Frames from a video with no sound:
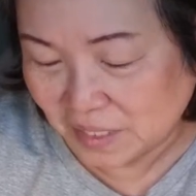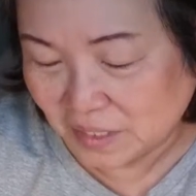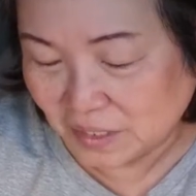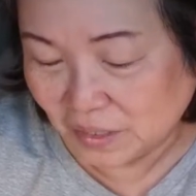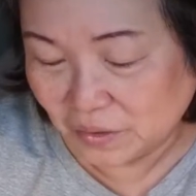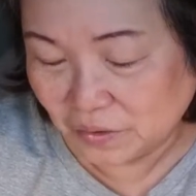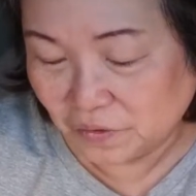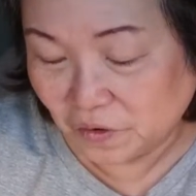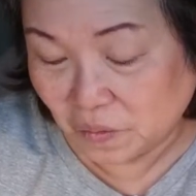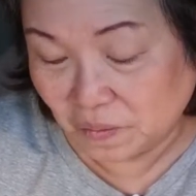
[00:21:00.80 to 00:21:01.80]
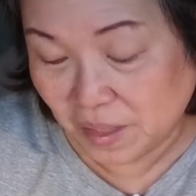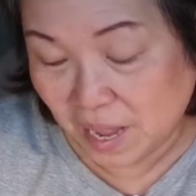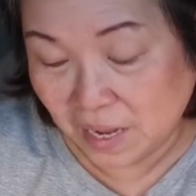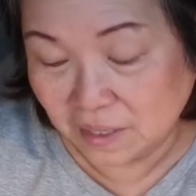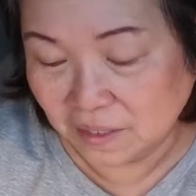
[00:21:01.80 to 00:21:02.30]
So from
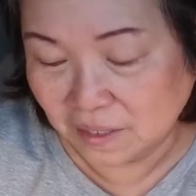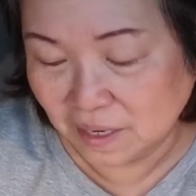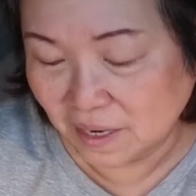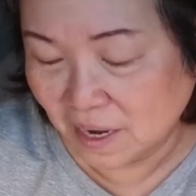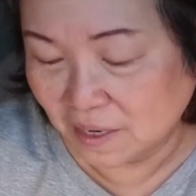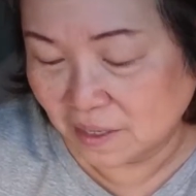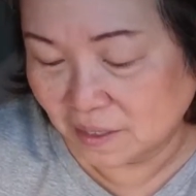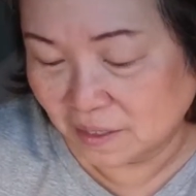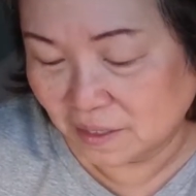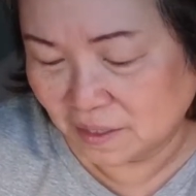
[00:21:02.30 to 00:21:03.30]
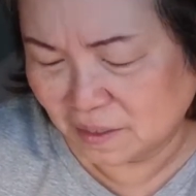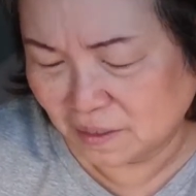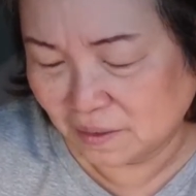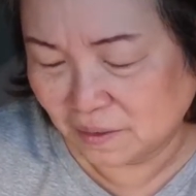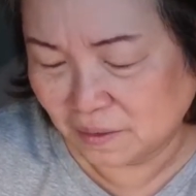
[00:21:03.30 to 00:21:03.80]
then, I
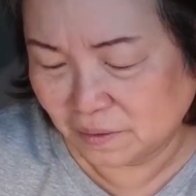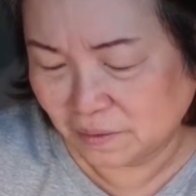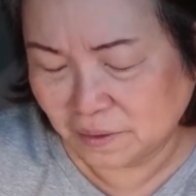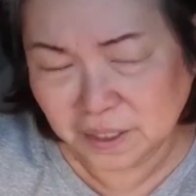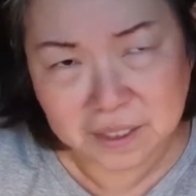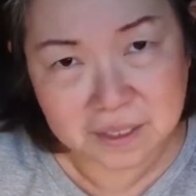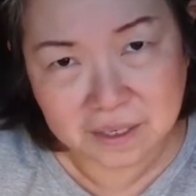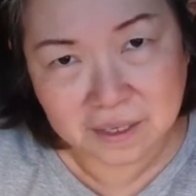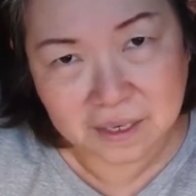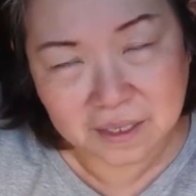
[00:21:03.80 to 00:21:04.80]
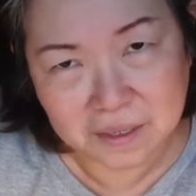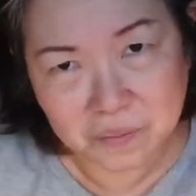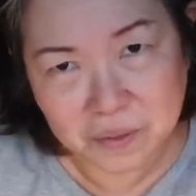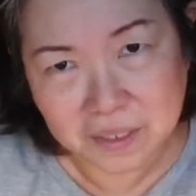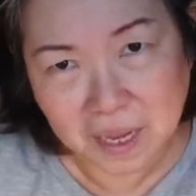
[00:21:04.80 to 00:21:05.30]
was a little
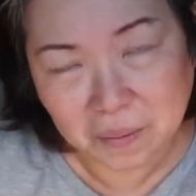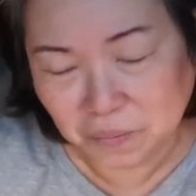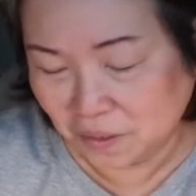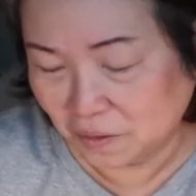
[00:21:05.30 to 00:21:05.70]
bit skeptical